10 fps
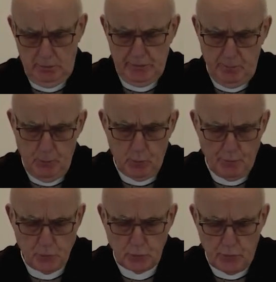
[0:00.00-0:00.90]
in the book
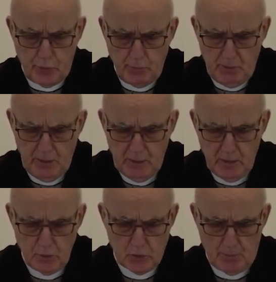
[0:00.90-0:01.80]
of Deuteronomy,
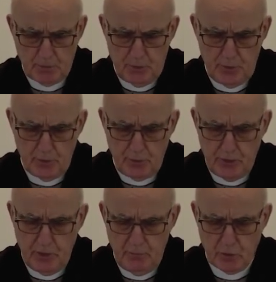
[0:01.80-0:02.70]
chapter
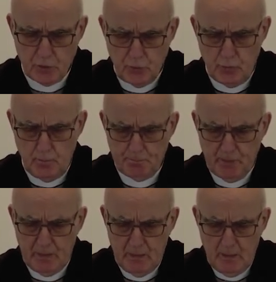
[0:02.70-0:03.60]
33, verse 2.
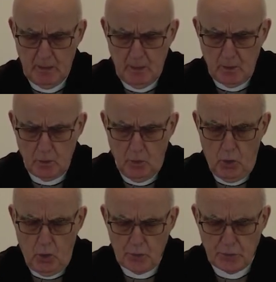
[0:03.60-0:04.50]

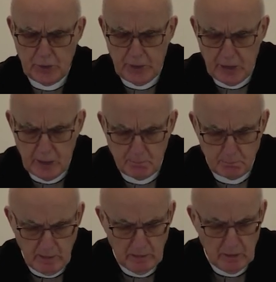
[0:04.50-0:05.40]
God
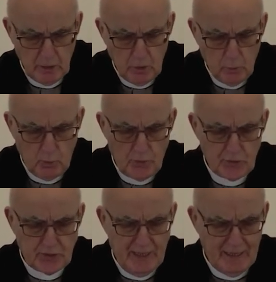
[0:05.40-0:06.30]
came
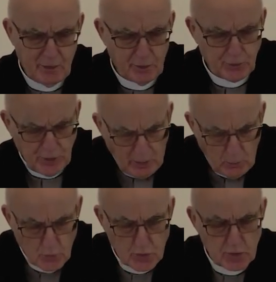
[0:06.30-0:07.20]
with ten
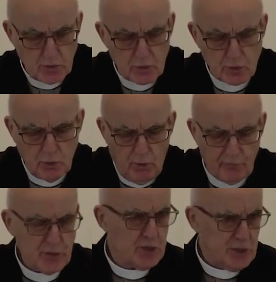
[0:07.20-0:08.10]
thousands of
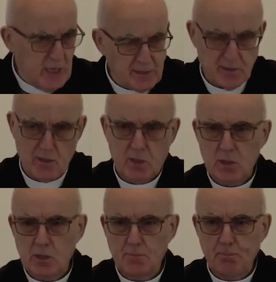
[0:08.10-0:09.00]
his
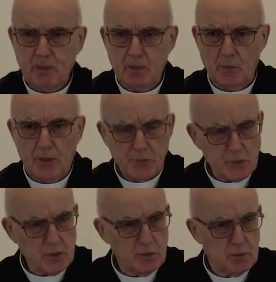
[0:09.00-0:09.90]
saints. Now, that
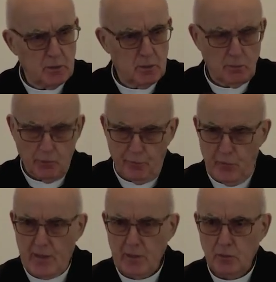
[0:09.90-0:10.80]
isn't
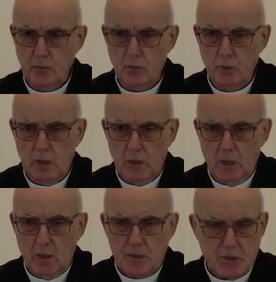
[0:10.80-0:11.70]
referring to
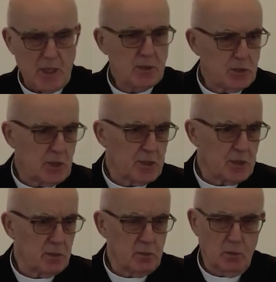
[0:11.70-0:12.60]
saints as
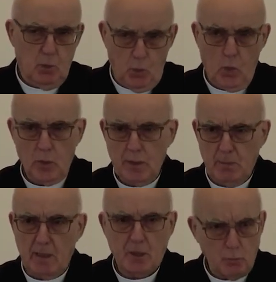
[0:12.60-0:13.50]
in holy
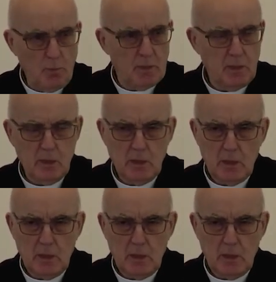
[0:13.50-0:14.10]
men and women,